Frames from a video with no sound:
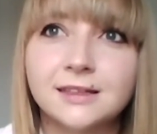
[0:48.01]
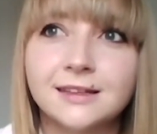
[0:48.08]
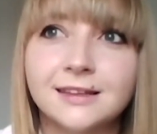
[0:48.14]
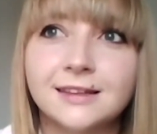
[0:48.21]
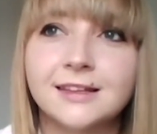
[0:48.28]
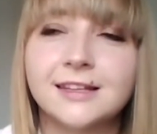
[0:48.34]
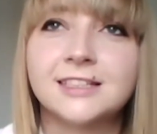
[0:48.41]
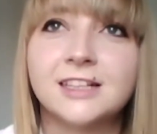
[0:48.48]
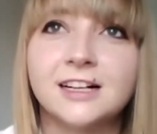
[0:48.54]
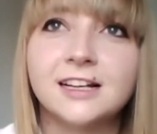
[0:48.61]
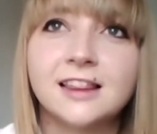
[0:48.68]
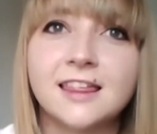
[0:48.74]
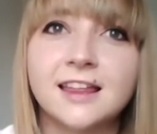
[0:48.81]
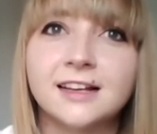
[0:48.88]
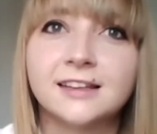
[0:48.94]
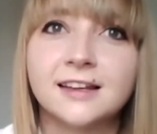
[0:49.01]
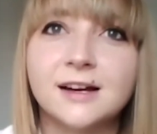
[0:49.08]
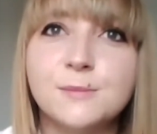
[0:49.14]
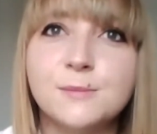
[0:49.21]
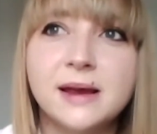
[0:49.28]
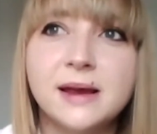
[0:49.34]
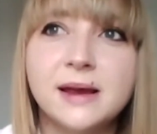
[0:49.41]
the certain thing that
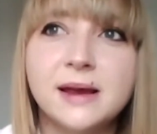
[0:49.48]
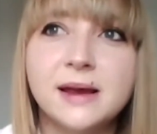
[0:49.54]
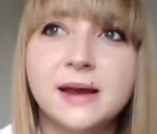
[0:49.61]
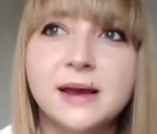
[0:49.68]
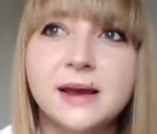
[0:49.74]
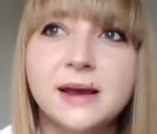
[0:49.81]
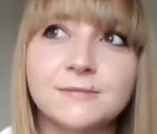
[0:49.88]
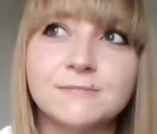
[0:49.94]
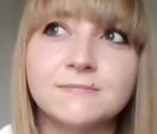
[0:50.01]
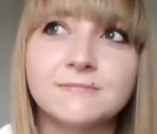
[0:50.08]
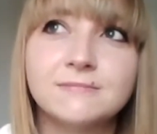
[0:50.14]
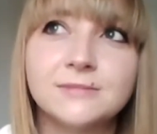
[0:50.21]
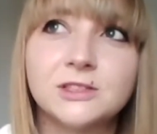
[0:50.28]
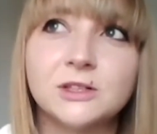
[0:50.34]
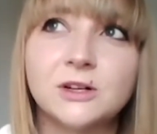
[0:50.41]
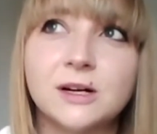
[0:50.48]
I'm making at the time.